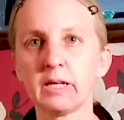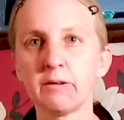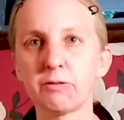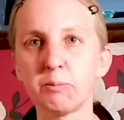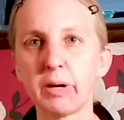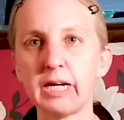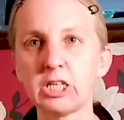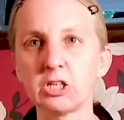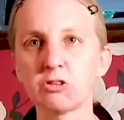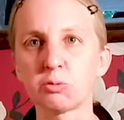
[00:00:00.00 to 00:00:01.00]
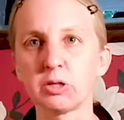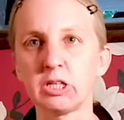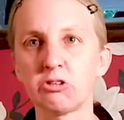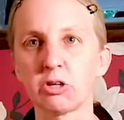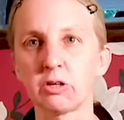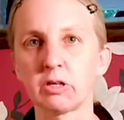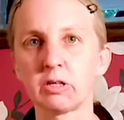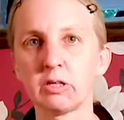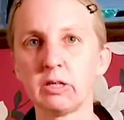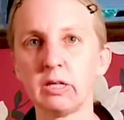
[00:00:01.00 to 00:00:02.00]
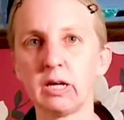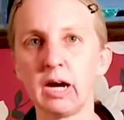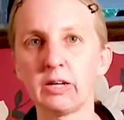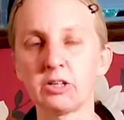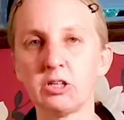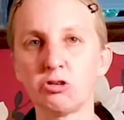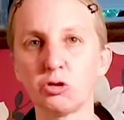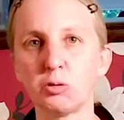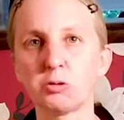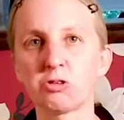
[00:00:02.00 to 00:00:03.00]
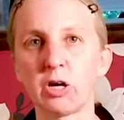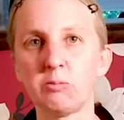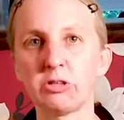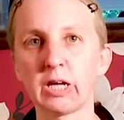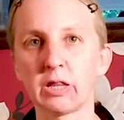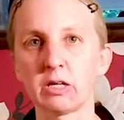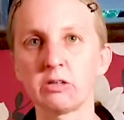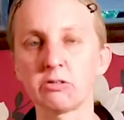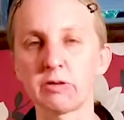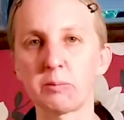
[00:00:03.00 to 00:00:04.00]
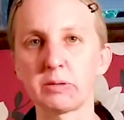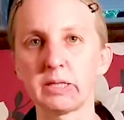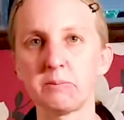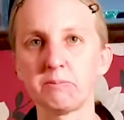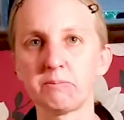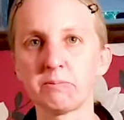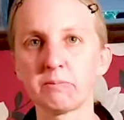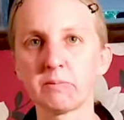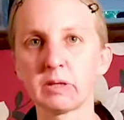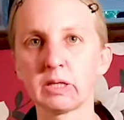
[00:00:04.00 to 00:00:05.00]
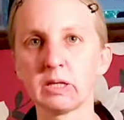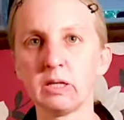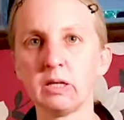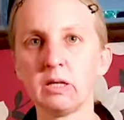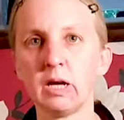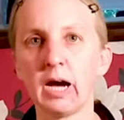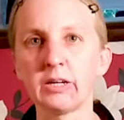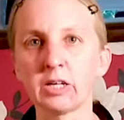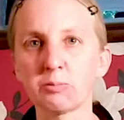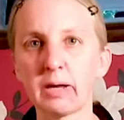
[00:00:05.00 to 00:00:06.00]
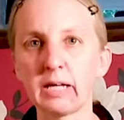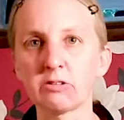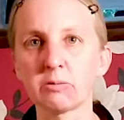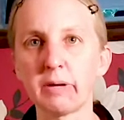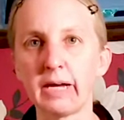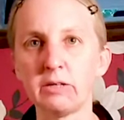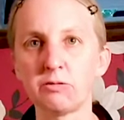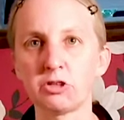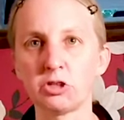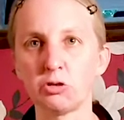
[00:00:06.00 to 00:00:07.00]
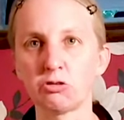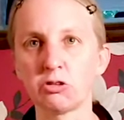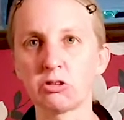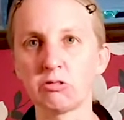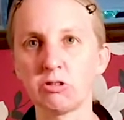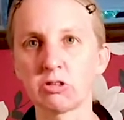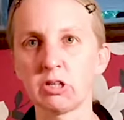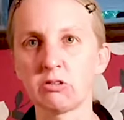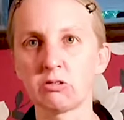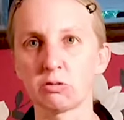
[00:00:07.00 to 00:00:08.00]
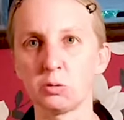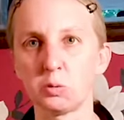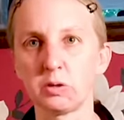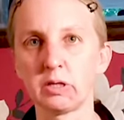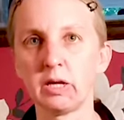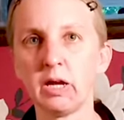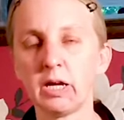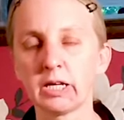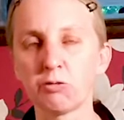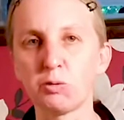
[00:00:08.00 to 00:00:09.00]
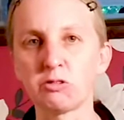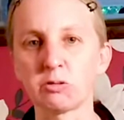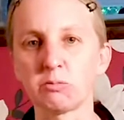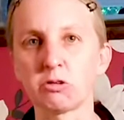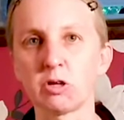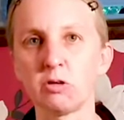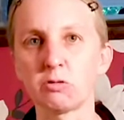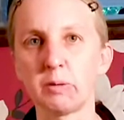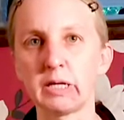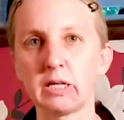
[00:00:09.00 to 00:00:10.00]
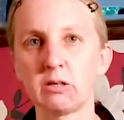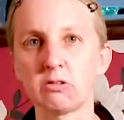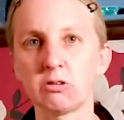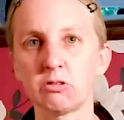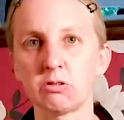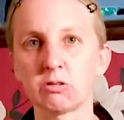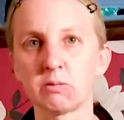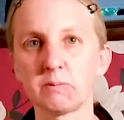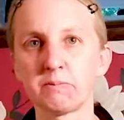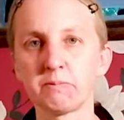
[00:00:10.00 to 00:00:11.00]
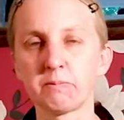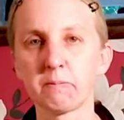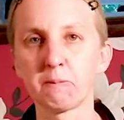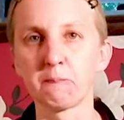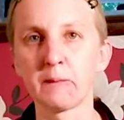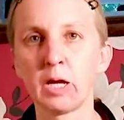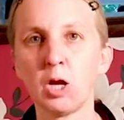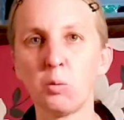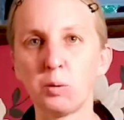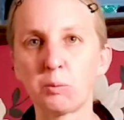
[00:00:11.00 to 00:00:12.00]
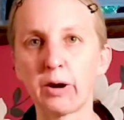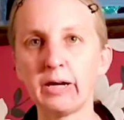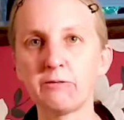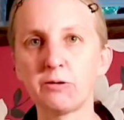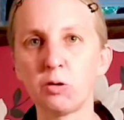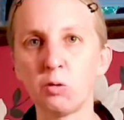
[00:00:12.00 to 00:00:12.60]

Give them patience with each other and an enjoyable time together as a family. And as plans are made for children to return to school, give wisdom to those making decisions. We pray for